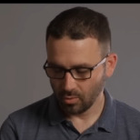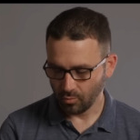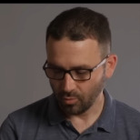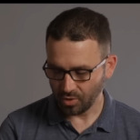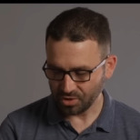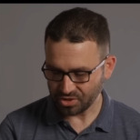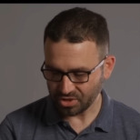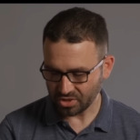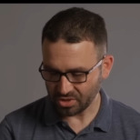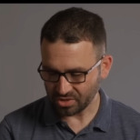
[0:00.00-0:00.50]

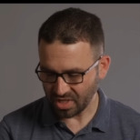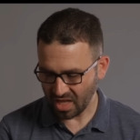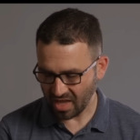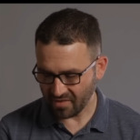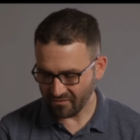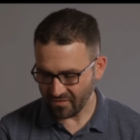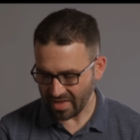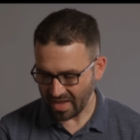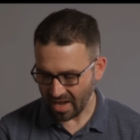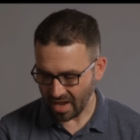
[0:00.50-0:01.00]
which is
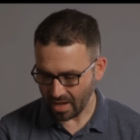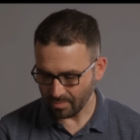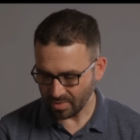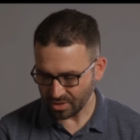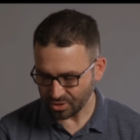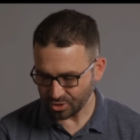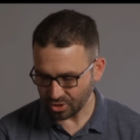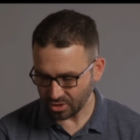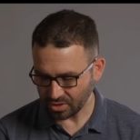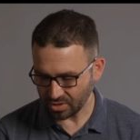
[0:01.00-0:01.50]

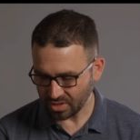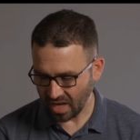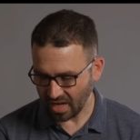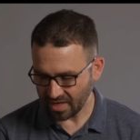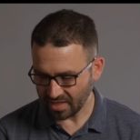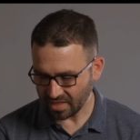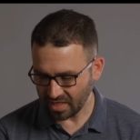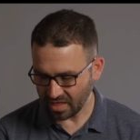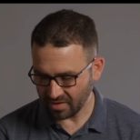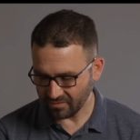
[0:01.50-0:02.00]

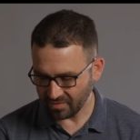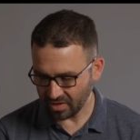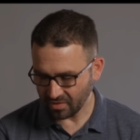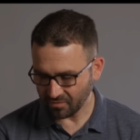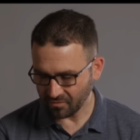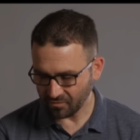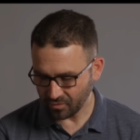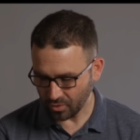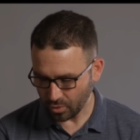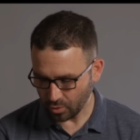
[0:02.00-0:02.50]

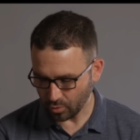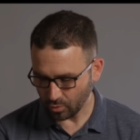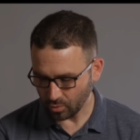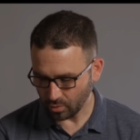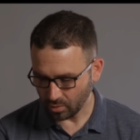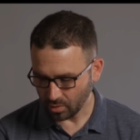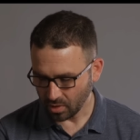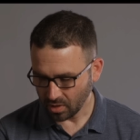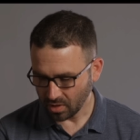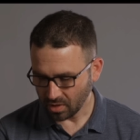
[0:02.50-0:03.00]

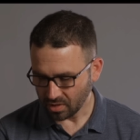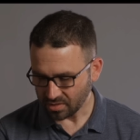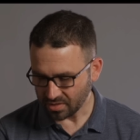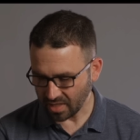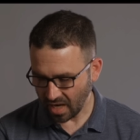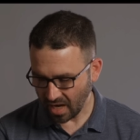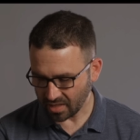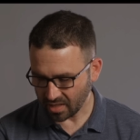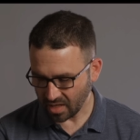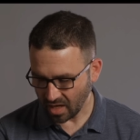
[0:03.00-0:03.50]

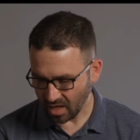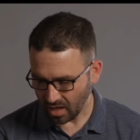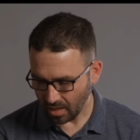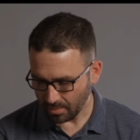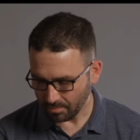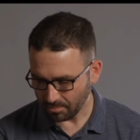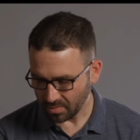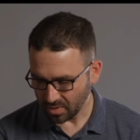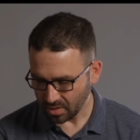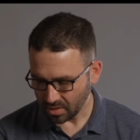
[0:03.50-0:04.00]

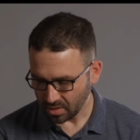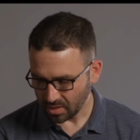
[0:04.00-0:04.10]
faimission.givingfuel.com